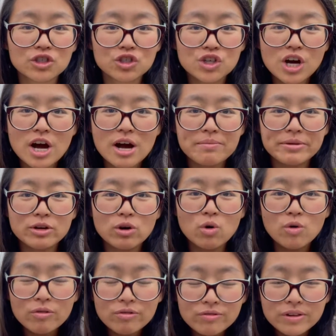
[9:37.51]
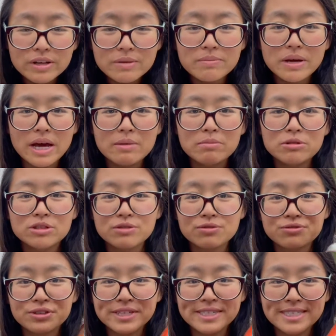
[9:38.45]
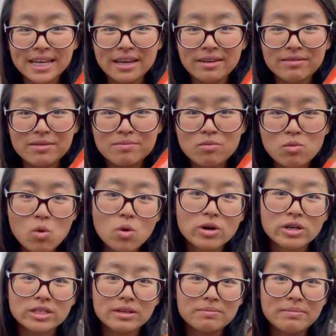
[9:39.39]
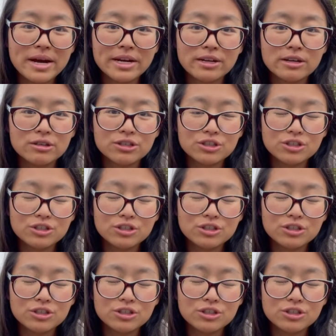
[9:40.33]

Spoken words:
job and hopefully be able to freeze even more tomatoes.